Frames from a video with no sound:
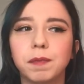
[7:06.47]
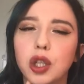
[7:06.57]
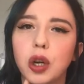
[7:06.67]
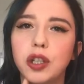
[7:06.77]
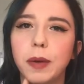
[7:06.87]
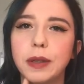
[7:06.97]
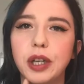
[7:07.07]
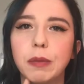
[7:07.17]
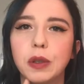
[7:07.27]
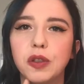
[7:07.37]
It's not doing
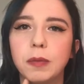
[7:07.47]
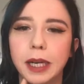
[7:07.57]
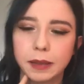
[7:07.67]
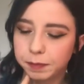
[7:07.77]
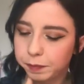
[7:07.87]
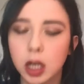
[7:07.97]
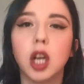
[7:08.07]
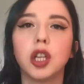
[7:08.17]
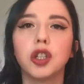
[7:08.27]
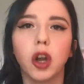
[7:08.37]
too much for me.
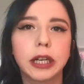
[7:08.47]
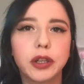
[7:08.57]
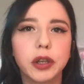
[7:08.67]
Sorry,